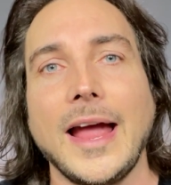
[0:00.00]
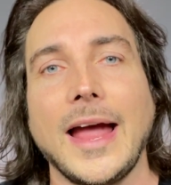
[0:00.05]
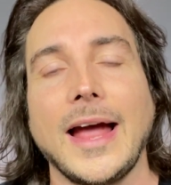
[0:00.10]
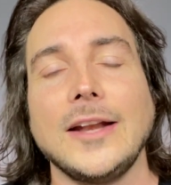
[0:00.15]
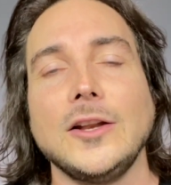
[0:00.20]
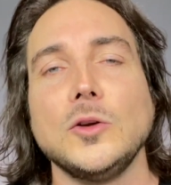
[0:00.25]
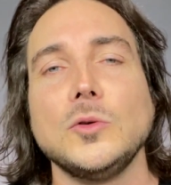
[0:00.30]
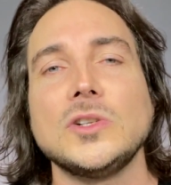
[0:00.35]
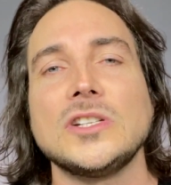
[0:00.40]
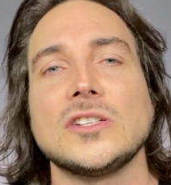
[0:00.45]

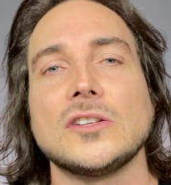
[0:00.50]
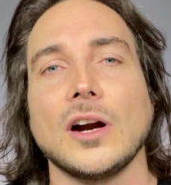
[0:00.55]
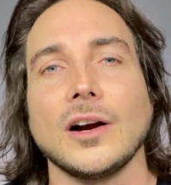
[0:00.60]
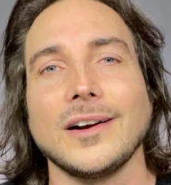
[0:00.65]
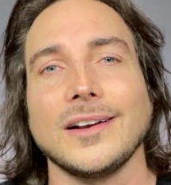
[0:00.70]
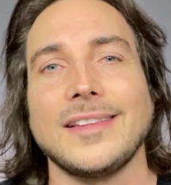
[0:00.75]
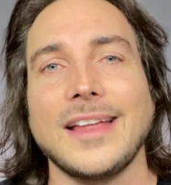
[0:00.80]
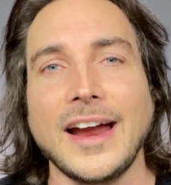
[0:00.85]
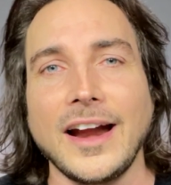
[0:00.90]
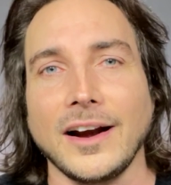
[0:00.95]
And you
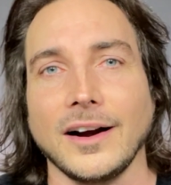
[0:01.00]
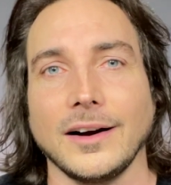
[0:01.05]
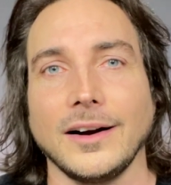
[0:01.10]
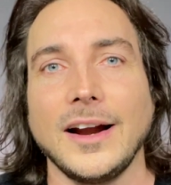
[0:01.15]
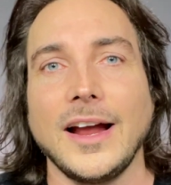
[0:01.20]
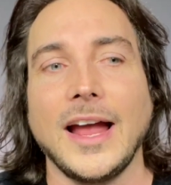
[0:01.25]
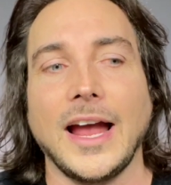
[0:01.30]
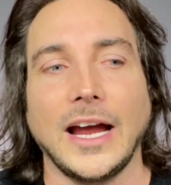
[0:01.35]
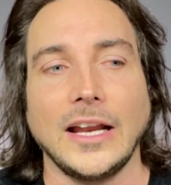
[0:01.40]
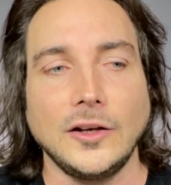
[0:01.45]
start
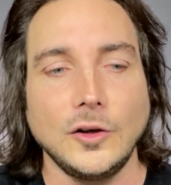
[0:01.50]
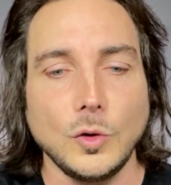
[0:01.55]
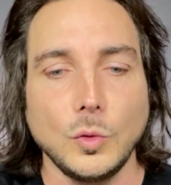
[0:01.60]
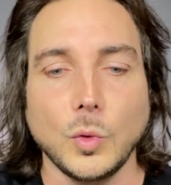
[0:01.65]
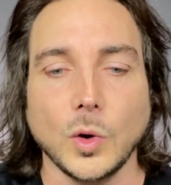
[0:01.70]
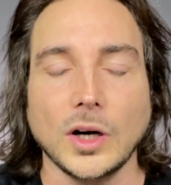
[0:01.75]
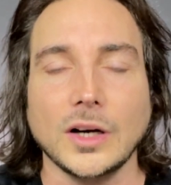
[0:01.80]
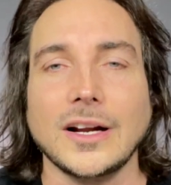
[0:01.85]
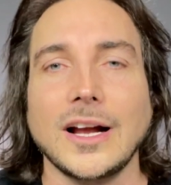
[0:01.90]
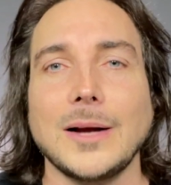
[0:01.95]
there and you
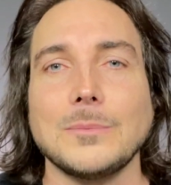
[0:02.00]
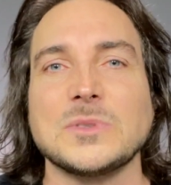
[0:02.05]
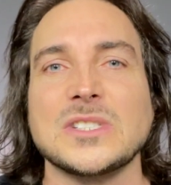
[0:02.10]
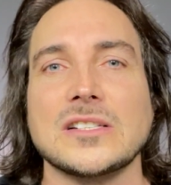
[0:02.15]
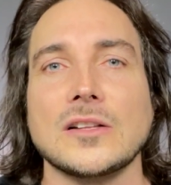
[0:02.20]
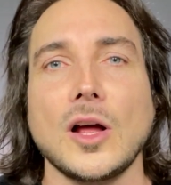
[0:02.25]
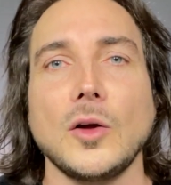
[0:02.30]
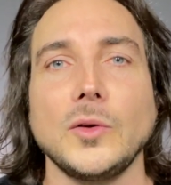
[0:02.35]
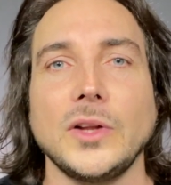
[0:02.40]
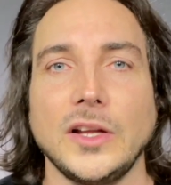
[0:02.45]
work up
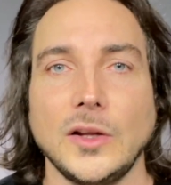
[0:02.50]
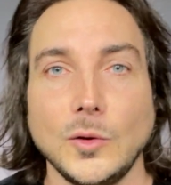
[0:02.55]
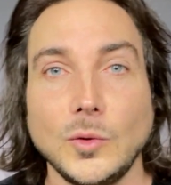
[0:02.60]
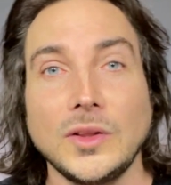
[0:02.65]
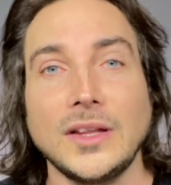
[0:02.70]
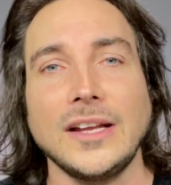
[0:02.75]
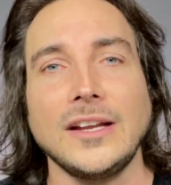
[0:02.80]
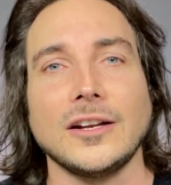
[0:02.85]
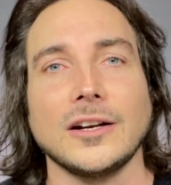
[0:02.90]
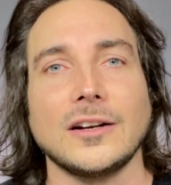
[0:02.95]
slowly. You
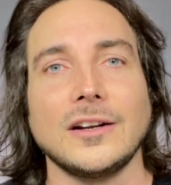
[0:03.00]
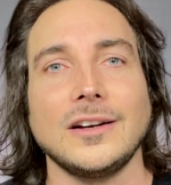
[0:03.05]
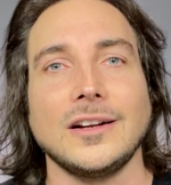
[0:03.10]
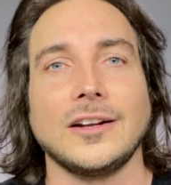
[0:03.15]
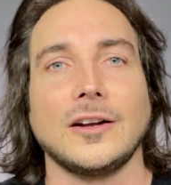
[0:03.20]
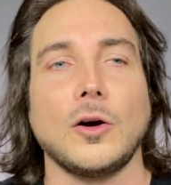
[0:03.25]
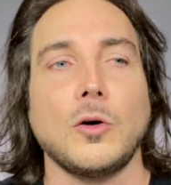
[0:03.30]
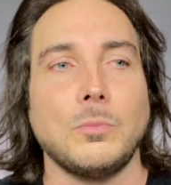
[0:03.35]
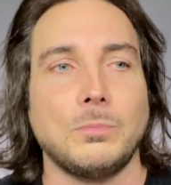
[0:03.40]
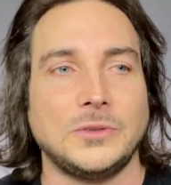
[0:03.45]
think you're going to
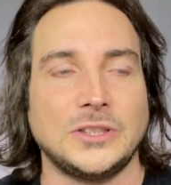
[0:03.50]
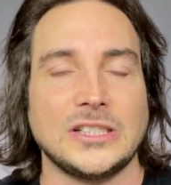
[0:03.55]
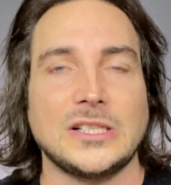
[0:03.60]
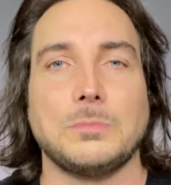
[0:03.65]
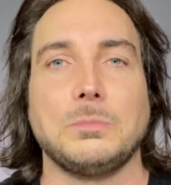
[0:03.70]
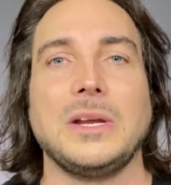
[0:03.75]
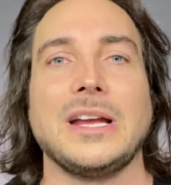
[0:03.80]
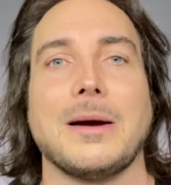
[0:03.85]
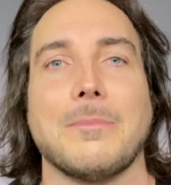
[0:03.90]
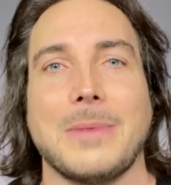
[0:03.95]
go
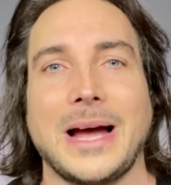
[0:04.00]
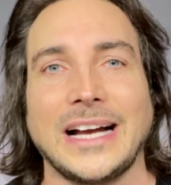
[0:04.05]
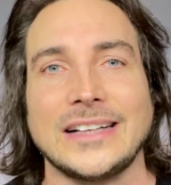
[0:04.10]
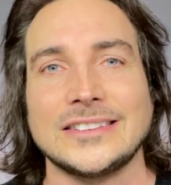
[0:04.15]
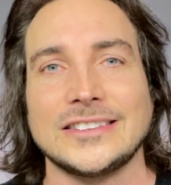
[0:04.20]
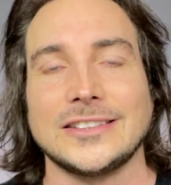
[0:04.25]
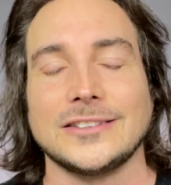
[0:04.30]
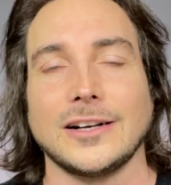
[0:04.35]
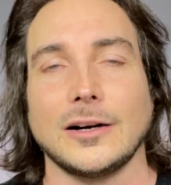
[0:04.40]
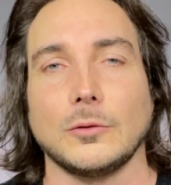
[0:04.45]
just be a
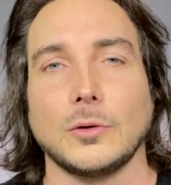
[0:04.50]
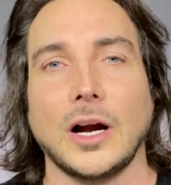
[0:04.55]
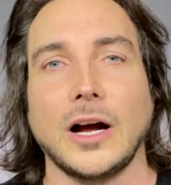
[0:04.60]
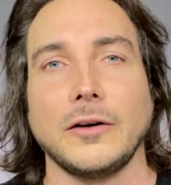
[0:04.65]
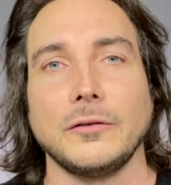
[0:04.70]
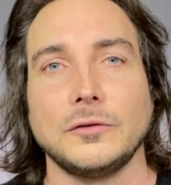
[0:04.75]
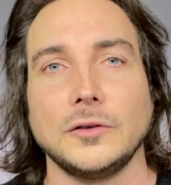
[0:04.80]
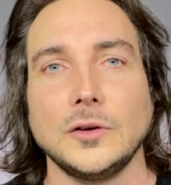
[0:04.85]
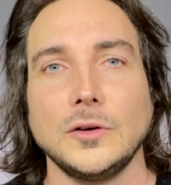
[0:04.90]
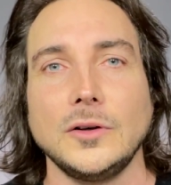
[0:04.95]
master at
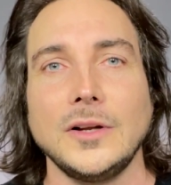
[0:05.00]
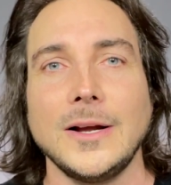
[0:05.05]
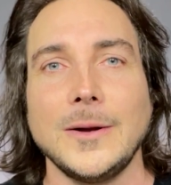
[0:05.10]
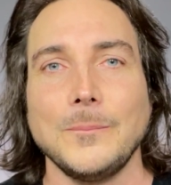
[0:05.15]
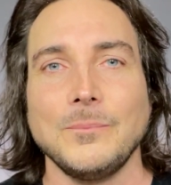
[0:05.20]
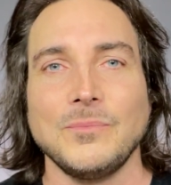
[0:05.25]
raw food